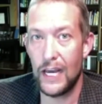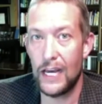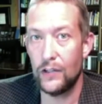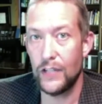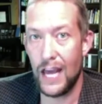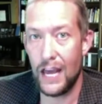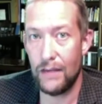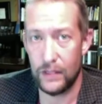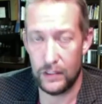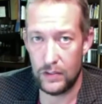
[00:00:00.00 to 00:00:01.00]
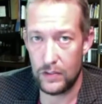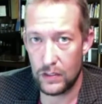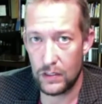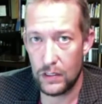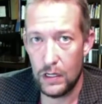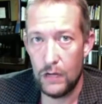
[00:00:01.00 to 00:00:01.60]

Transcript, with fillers: Held Evans